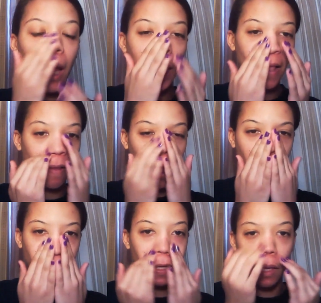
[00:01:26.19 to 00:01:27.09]
it doesn't
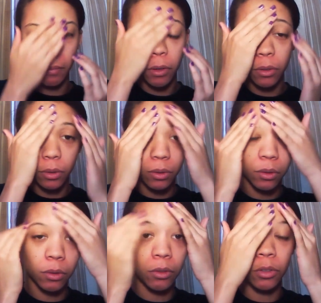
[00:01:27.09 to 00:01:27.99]
have any
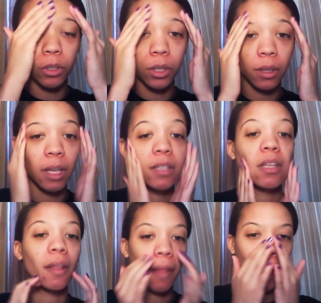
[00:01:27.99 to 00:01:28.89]
chemicals or things
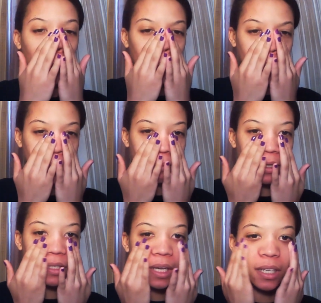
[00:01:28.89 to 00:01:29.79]
like that because my
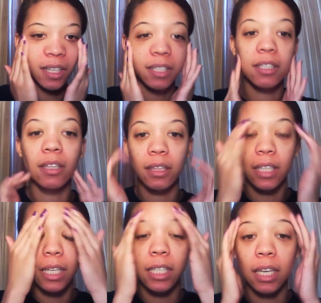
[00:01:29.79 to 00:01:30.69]
skin does
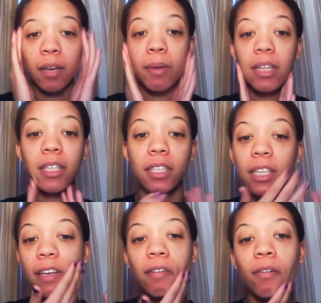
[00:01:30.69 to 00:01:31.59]
tend to get a bit
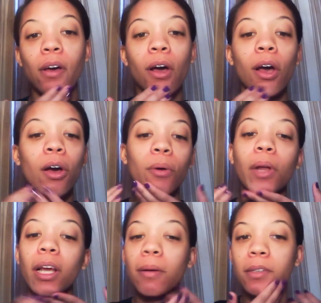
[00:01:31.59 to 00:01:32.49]
sensitive
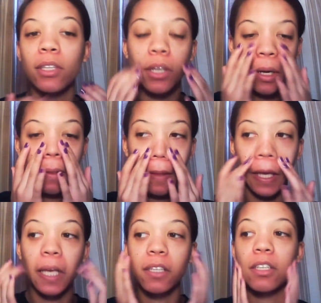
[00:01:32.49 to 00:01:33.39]
when it comes to certain
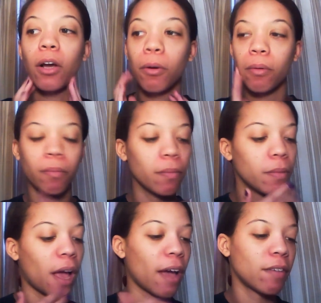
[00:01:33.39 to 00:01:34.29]
things. So
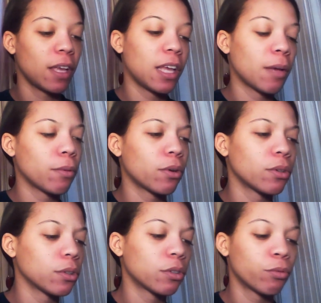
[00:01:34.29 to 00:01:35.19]
not having any
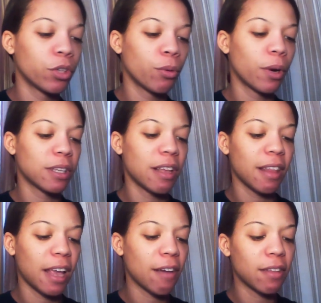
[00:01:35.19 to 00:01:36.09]
chemicals really works, and
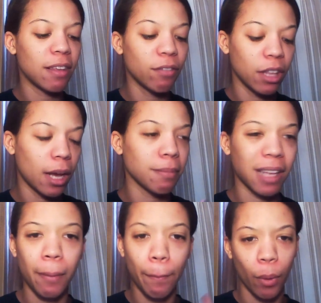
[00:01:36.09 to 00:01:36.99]
like everything really comes
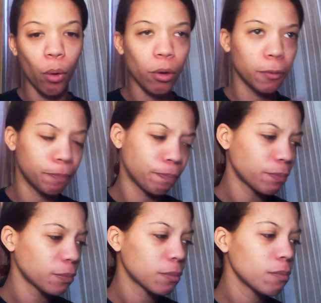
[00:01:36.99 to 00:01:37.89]
like bulk,
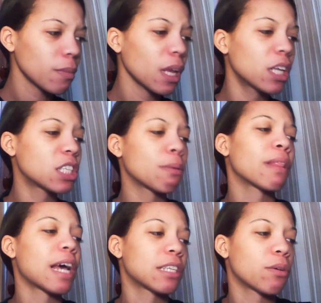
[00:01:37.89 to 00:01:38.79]
so it
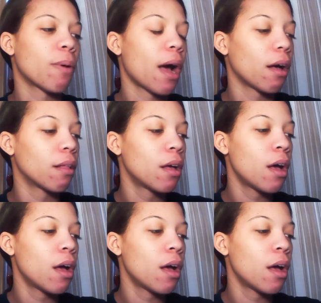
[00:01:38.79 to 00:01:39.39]
lasts a while.